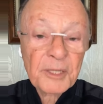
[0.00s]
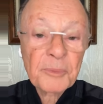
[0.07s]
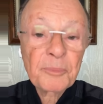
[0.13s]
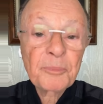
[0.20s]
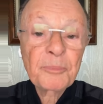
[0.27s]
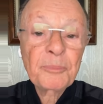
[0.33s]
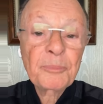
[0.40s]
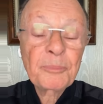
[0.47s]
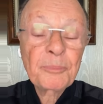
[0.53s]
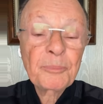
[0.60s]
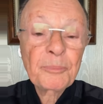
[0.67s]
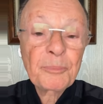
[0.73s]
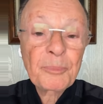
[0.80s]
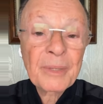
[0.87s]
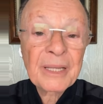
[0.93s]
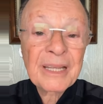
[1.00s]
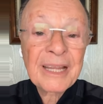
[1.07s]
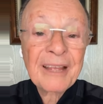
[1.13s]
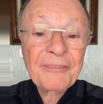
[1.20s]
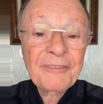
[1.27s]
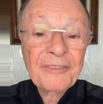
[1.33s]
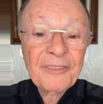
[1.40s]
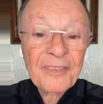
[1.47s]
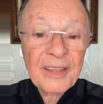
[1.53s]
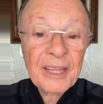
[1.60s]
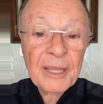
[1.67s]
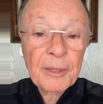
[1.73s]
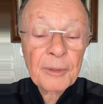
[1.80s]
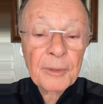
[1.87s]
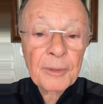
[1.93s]
but by
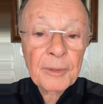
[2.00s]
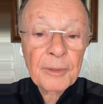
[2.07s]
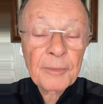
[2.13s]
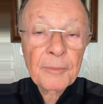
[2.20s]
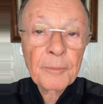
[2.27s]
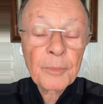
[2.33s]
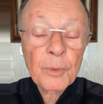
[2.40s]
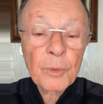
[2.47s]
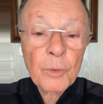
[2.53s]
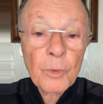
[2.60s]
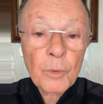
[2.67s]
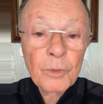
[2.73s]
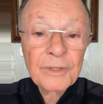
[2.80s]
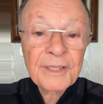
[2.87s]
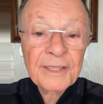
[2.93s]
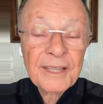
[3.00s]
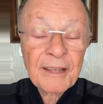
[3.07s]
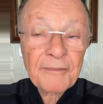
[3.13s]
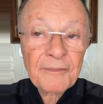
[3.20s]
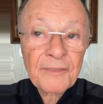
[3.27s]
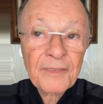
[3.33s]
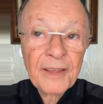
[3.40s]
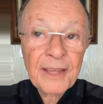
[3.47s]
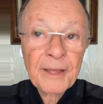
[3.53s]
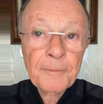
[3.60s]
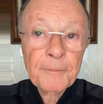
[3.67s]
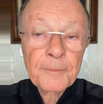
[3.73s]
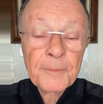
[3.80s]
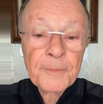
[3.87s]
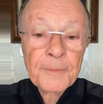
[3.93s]
faith
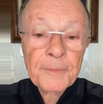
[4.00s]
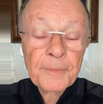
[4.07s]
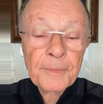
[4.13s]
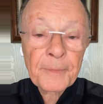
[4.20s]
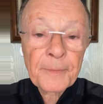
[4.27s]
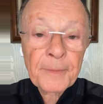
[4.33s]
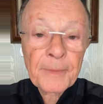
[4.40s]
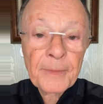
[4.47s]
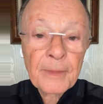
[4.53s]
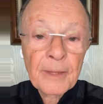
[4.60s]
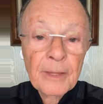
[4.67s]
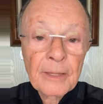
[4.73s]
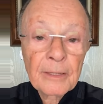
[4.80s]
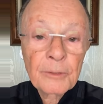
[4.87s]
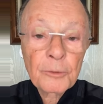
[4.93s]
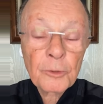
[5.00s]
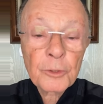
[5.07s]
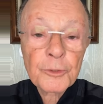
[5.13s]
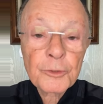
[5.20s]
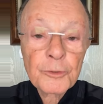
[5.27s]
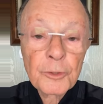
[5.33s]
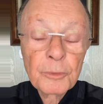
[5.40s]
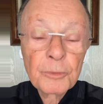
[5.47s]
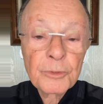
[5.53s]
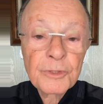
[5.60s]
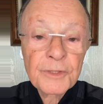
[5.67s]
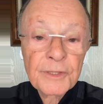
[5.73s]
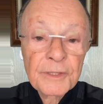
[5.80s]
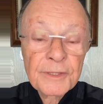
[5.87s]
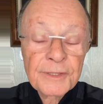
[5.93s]
due to the faith.
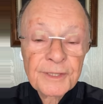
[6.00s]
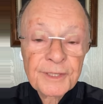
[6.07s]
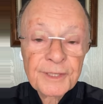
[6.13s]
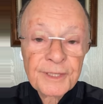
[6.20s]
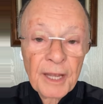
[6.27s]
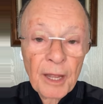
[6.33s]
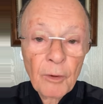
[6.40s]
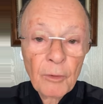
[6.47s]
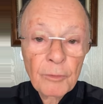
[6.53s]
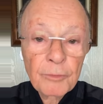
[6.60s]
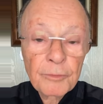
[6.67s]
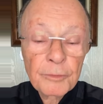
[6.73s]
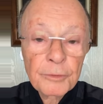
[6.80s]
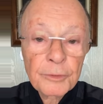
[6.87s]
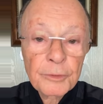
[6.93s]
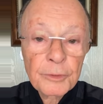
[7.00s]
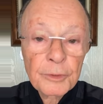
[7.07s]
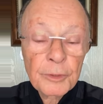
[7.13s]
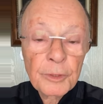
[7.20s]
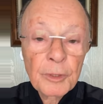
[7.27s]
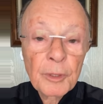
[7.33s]
We are saved